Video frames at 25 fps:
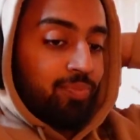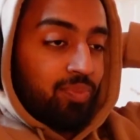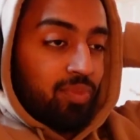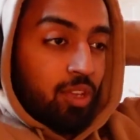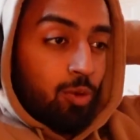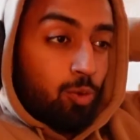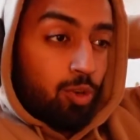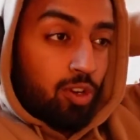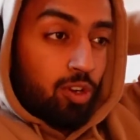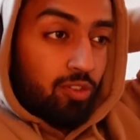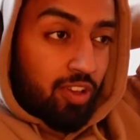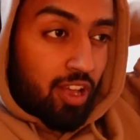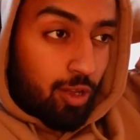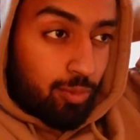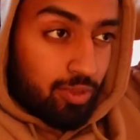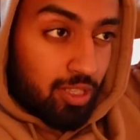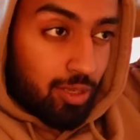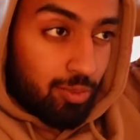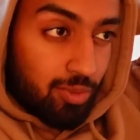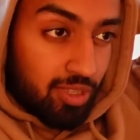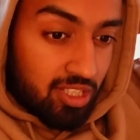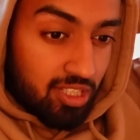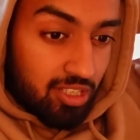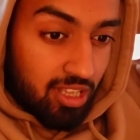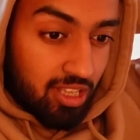it would have helped
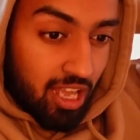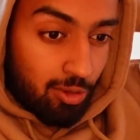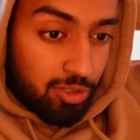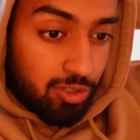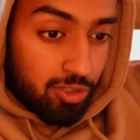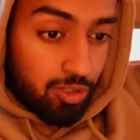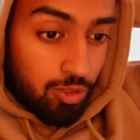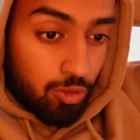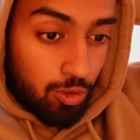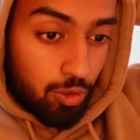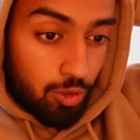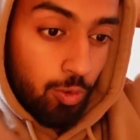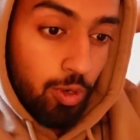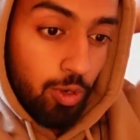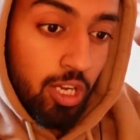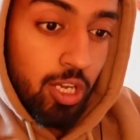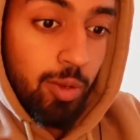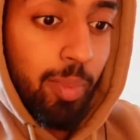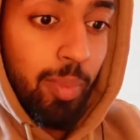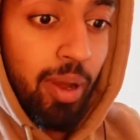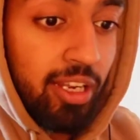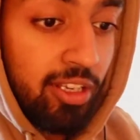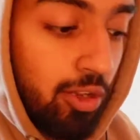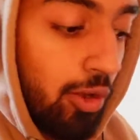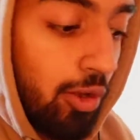him, is How to Do the Work
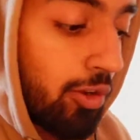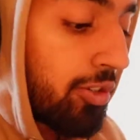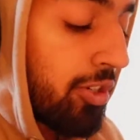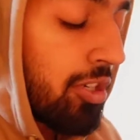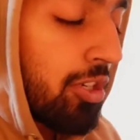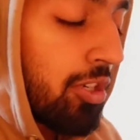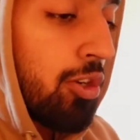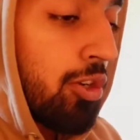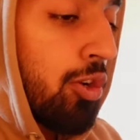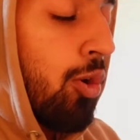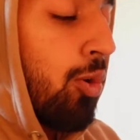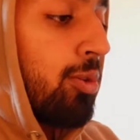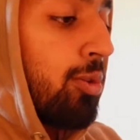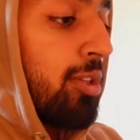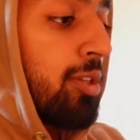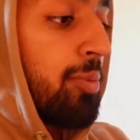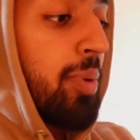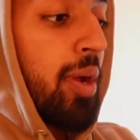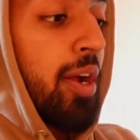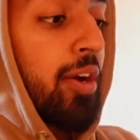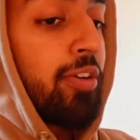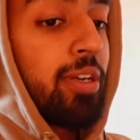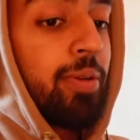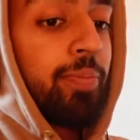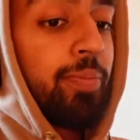by Dr. Nicole
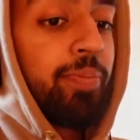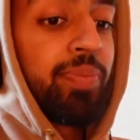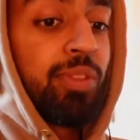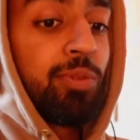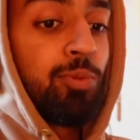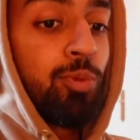DePera.